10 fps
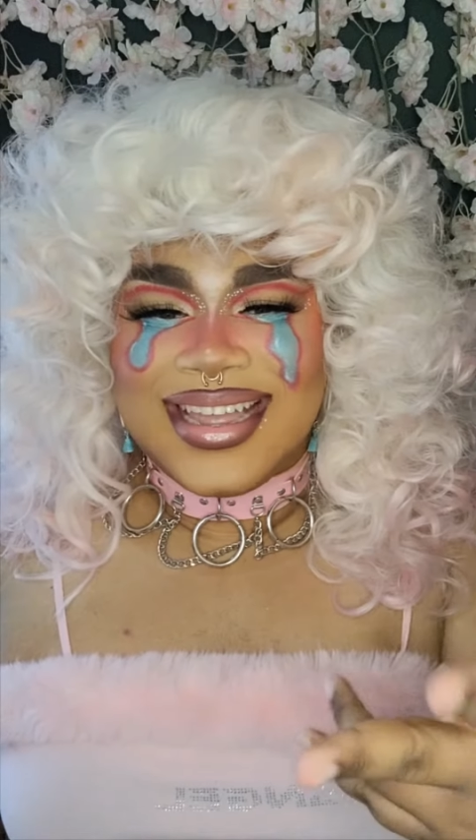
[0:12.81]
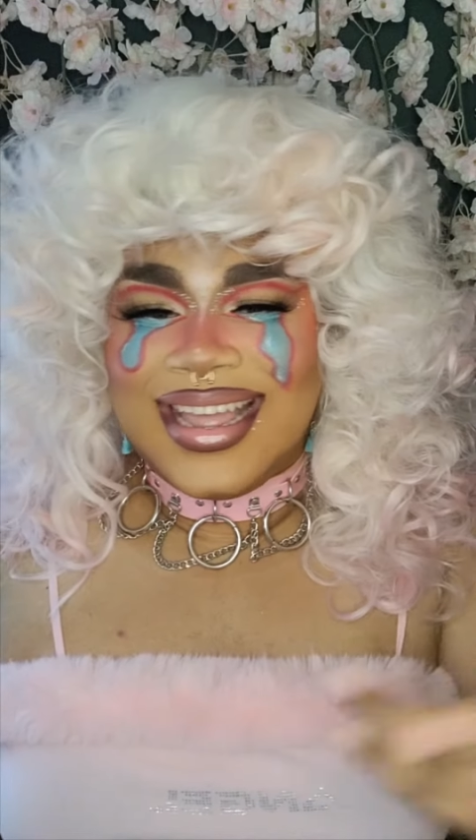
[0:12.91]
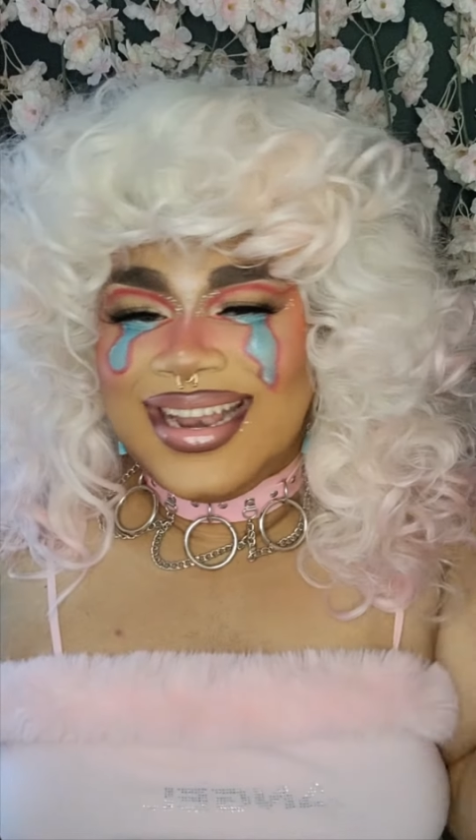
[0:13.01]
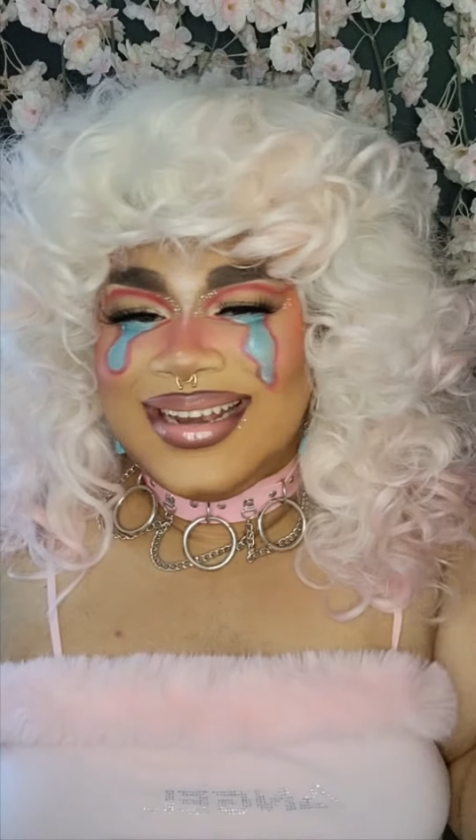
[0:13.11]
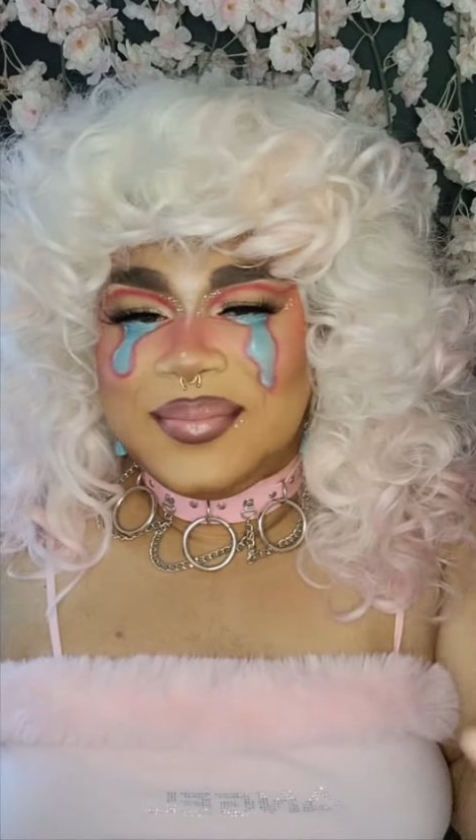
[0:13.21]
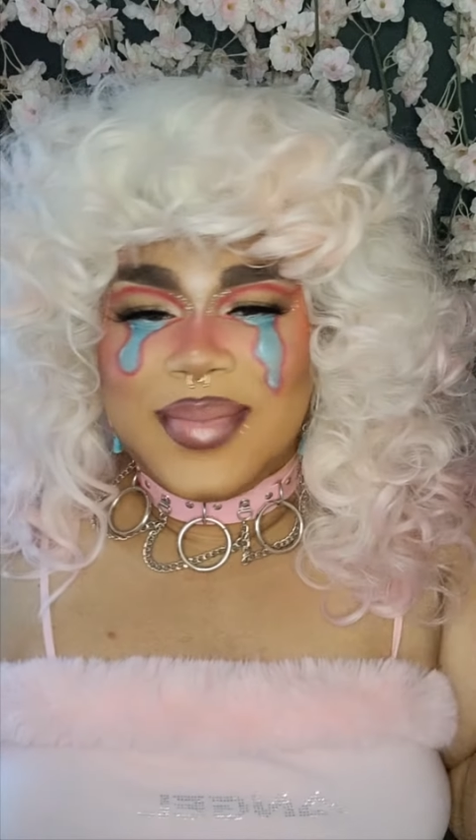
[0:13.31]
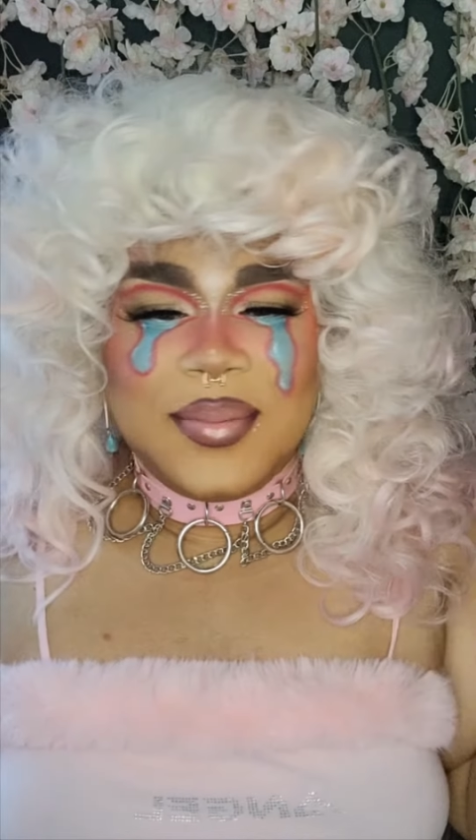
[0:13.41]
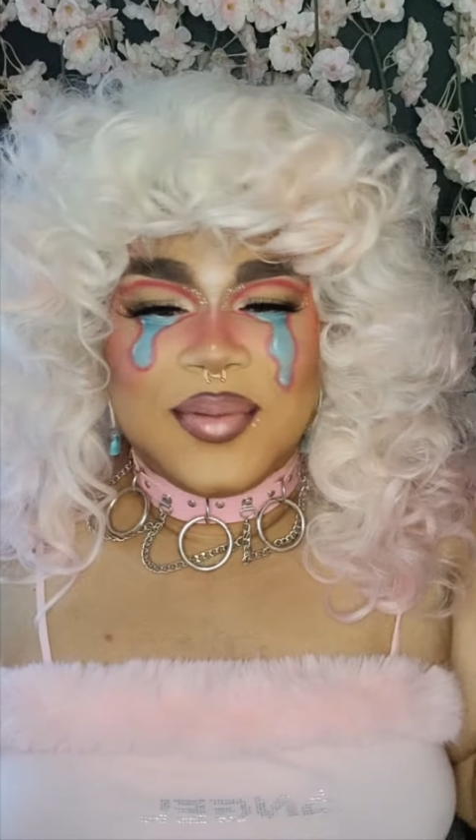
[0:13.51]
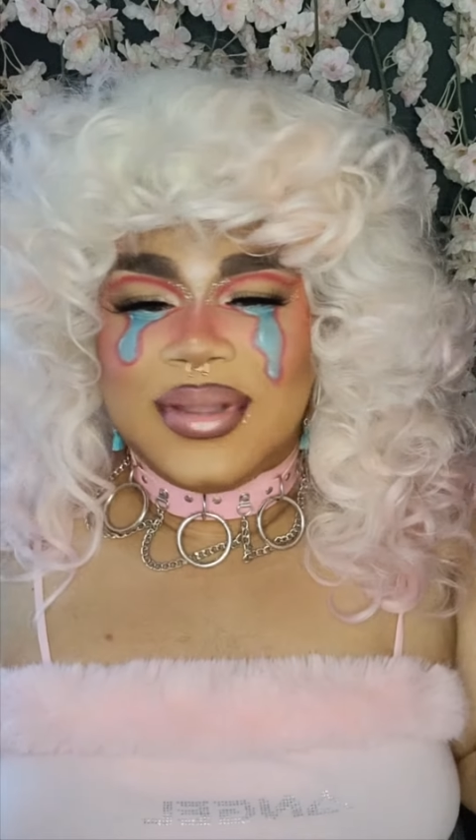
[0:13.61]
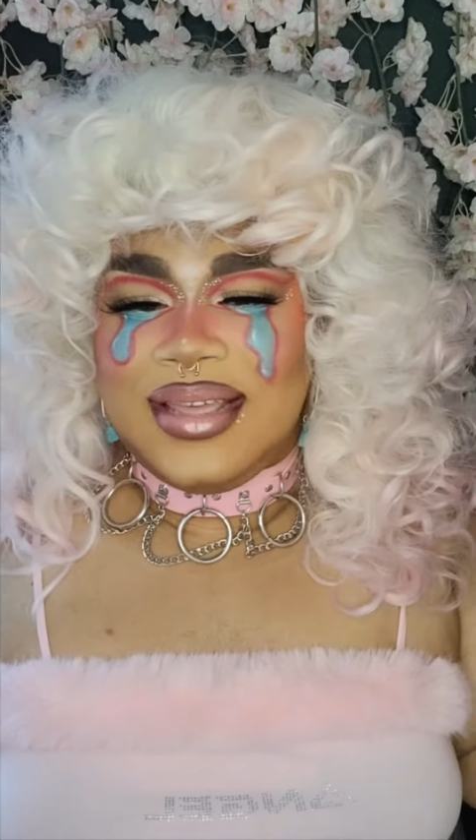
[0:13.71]
and
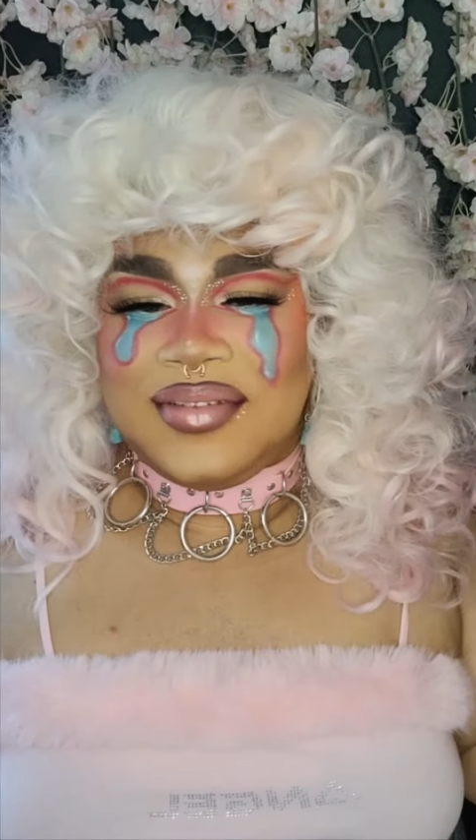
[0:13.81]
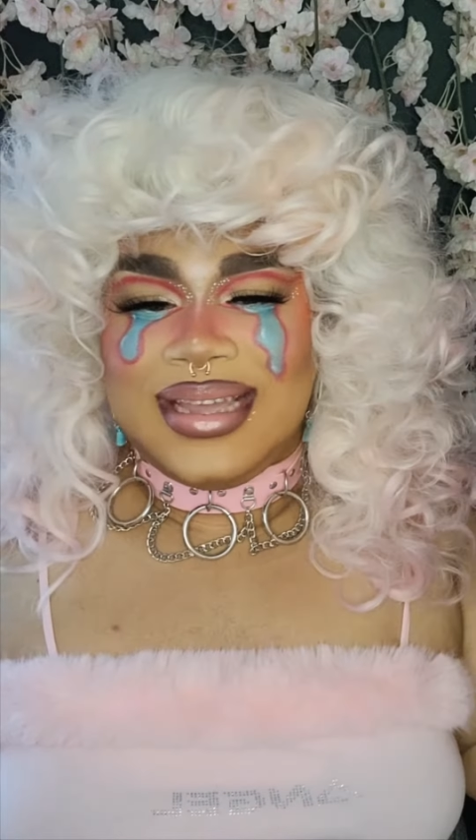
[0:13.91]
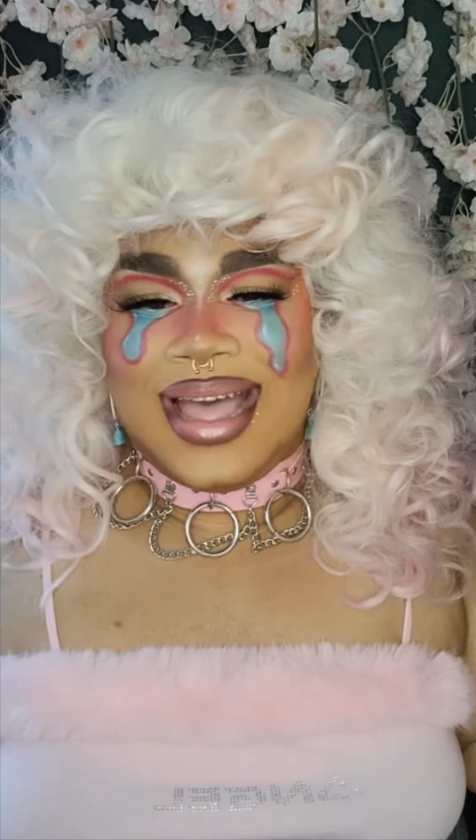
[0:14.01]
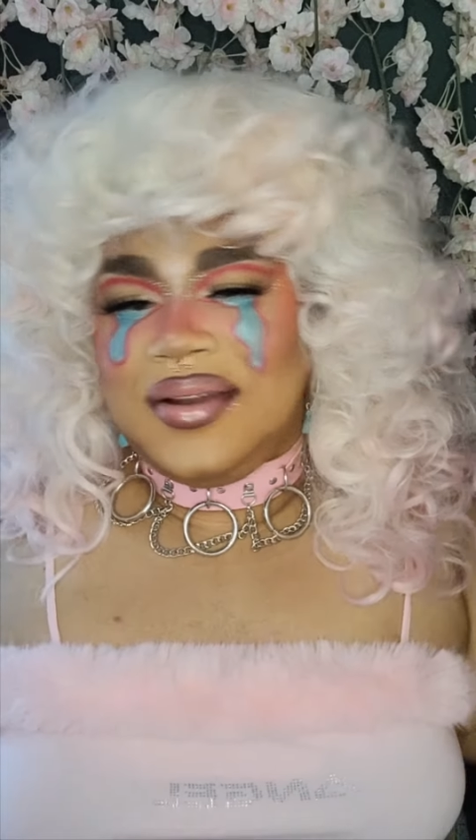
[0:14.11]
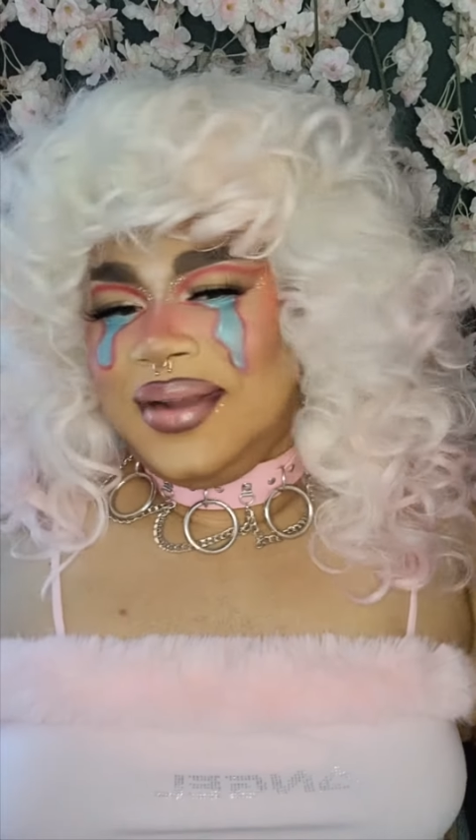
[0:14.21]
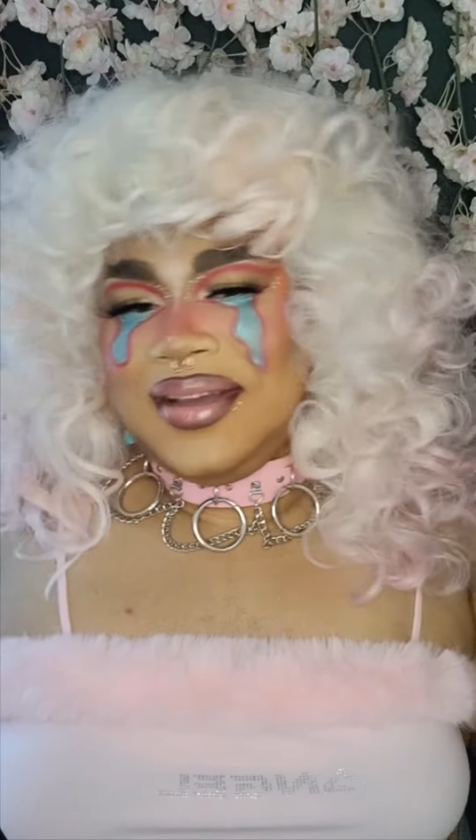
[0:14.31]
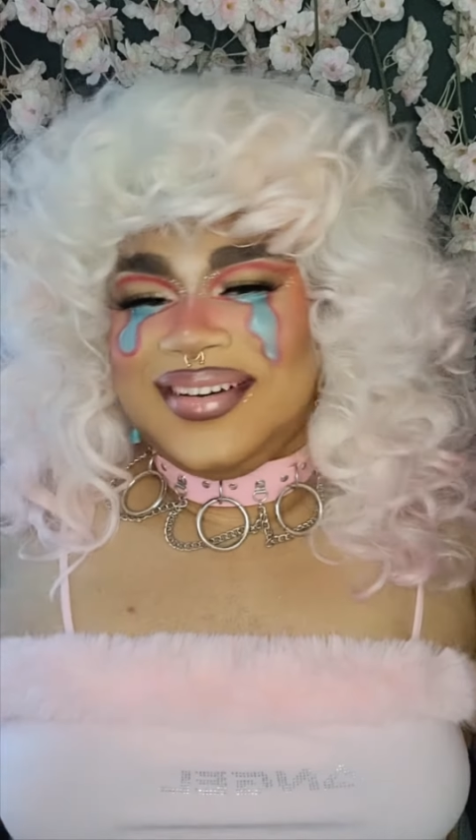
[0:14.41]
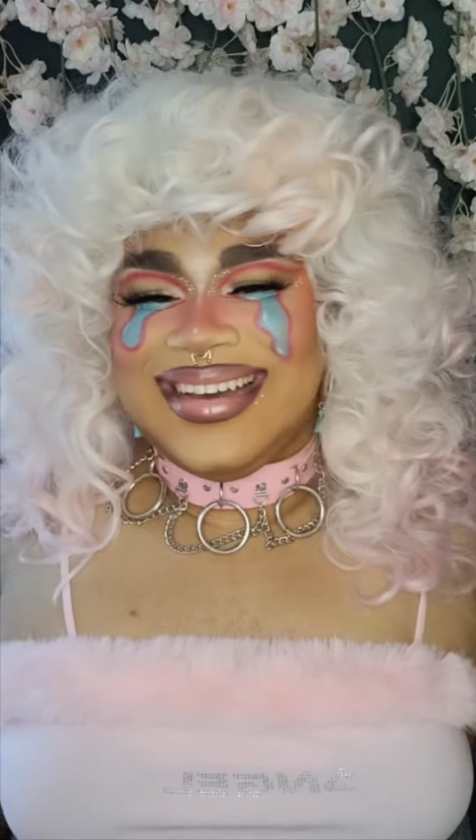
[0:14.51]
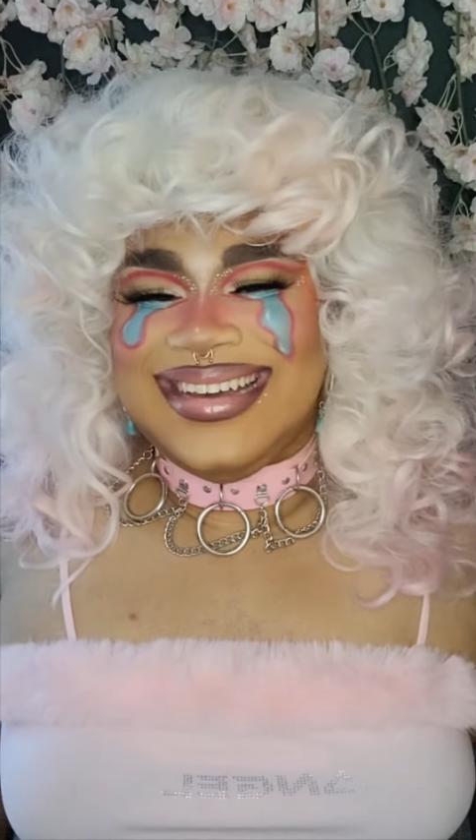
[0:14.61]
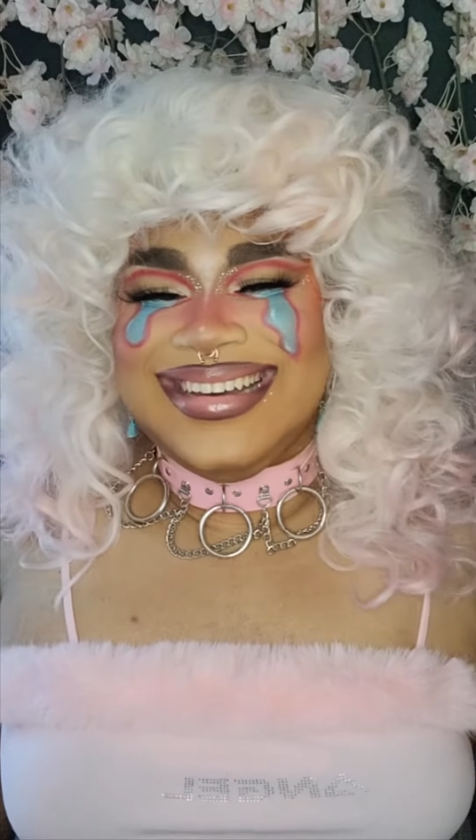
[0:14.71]
maybe we're living. I don't know.